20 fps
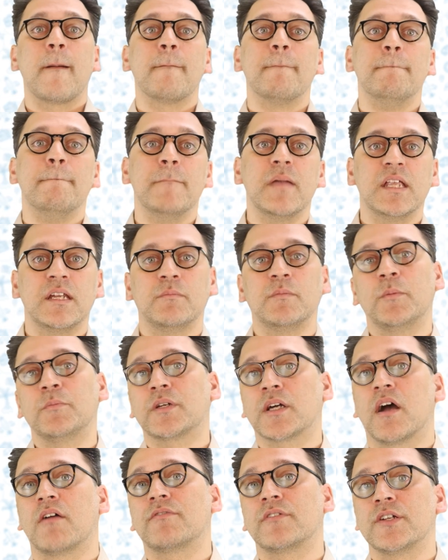minimum
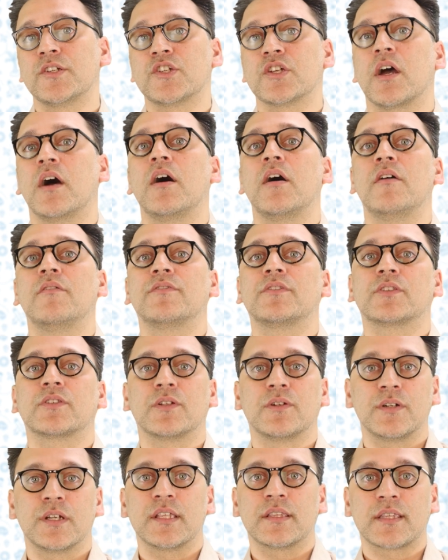coverage of
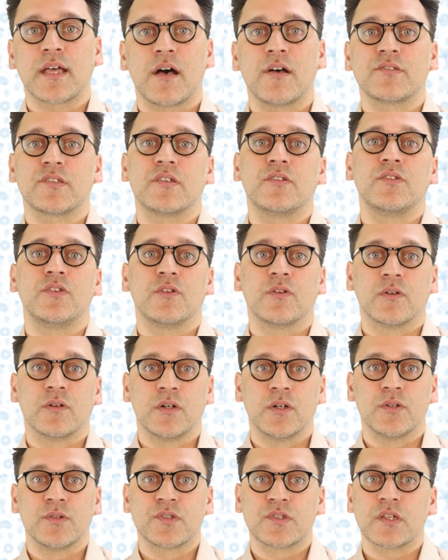30,000
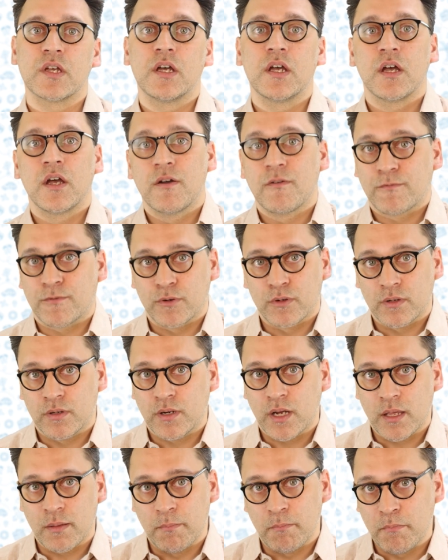euros
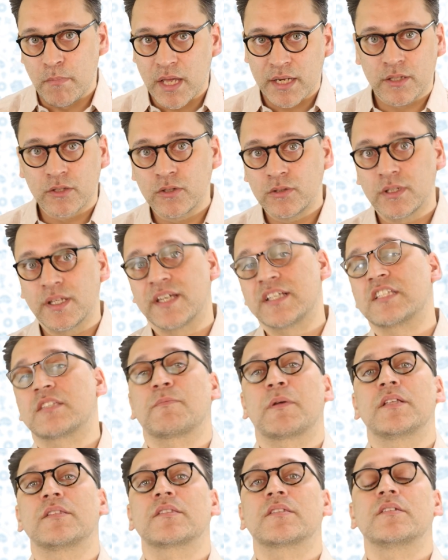for medical
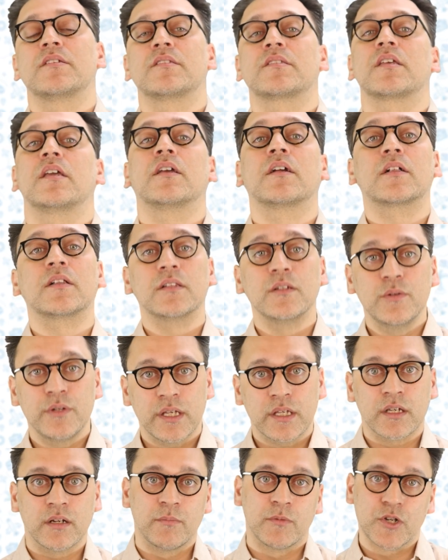expenses,
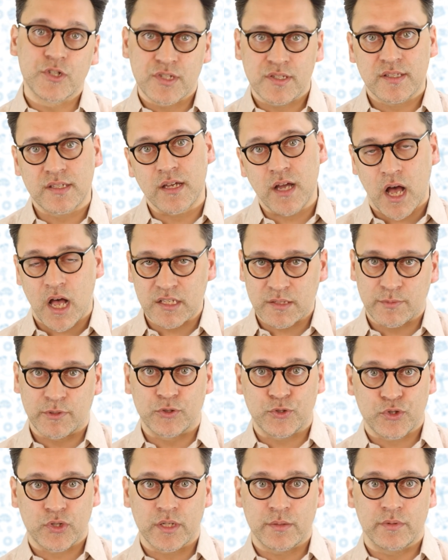including emergency hospital
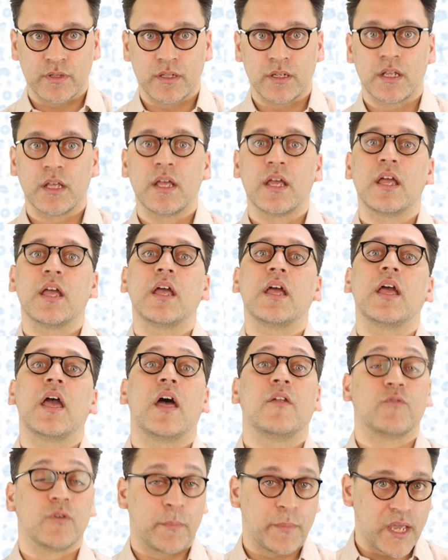treatment
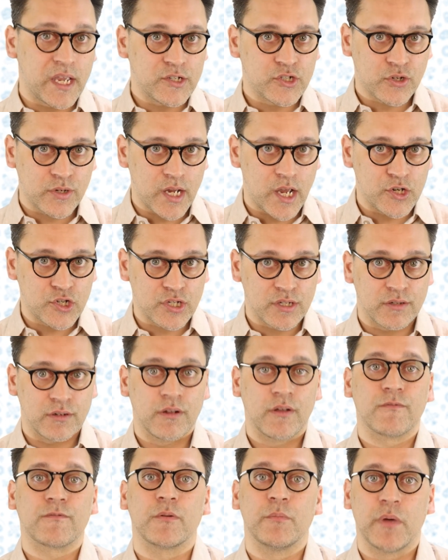and
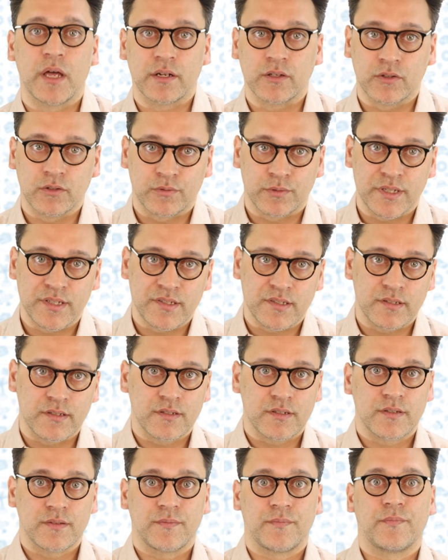repatriation for medical
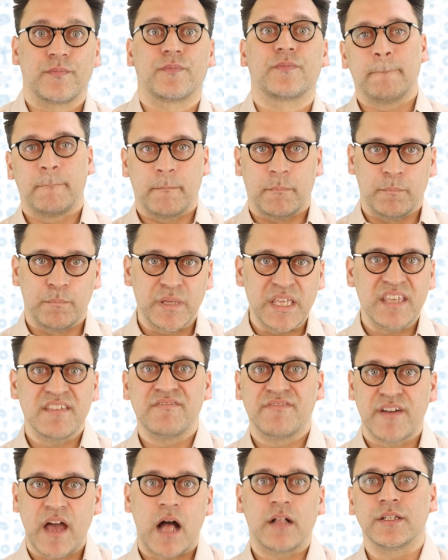reasons. be
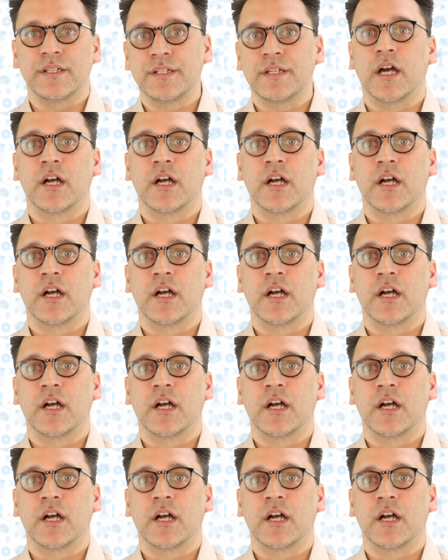valid